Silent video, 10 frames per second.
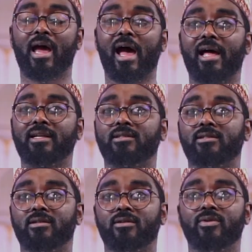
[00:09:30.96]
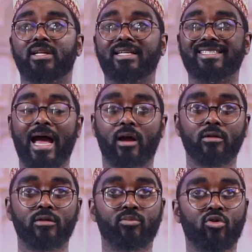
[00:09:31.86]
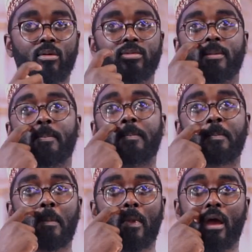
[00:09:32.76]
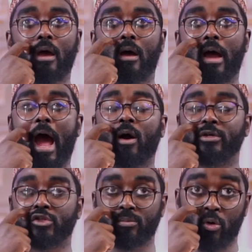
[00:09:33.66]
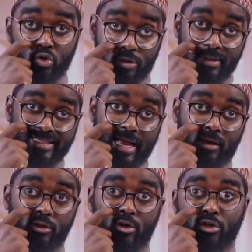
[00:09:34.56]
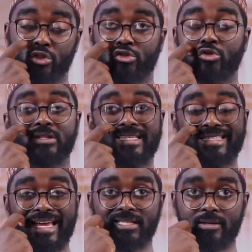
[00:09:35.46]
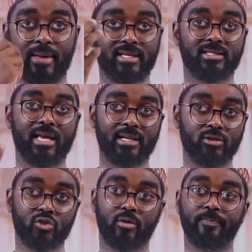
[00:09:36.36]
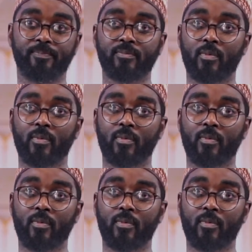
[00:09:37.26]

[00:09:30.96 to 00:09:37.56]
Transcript: and really tackle the problem how it's supposed to be tackled, not just using sentiments and some